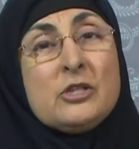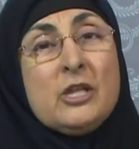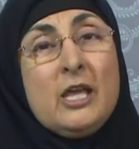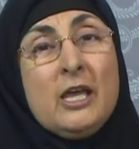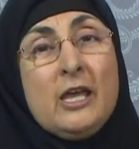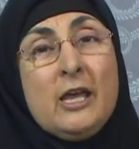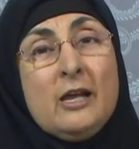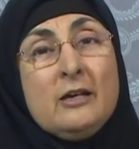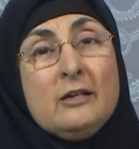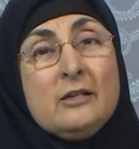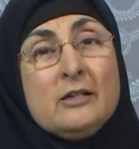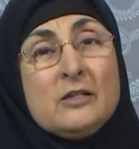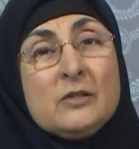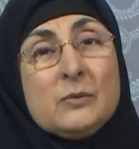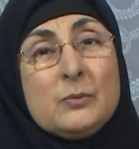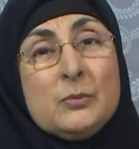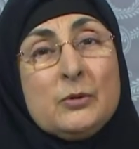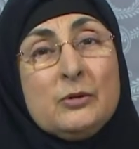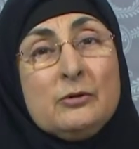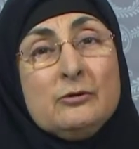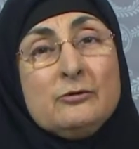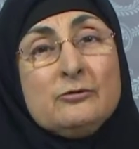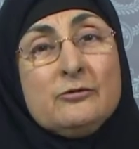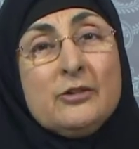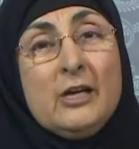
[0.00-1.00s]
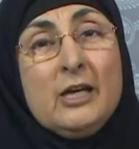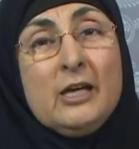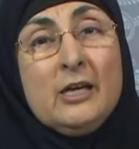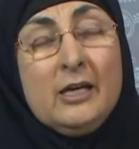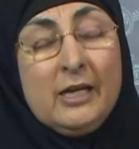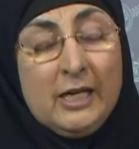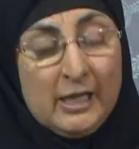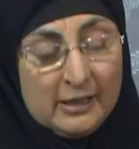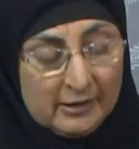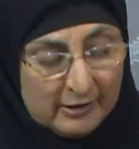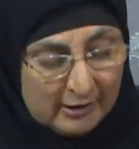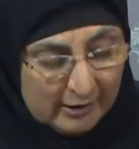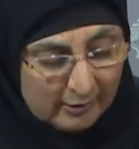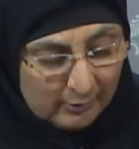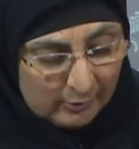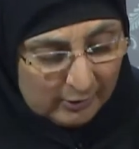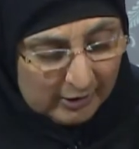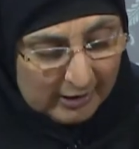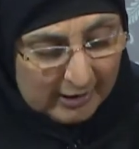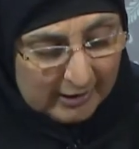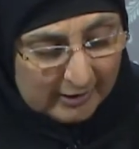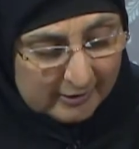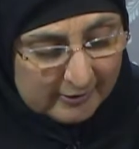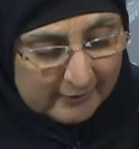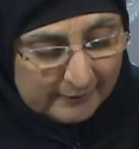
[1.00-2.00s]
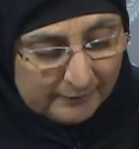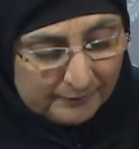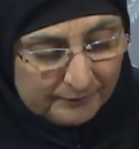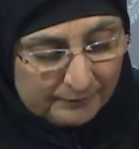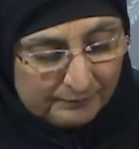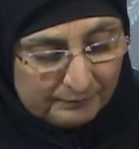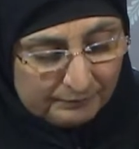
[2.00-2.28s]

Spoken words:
they can disprove in the Quran.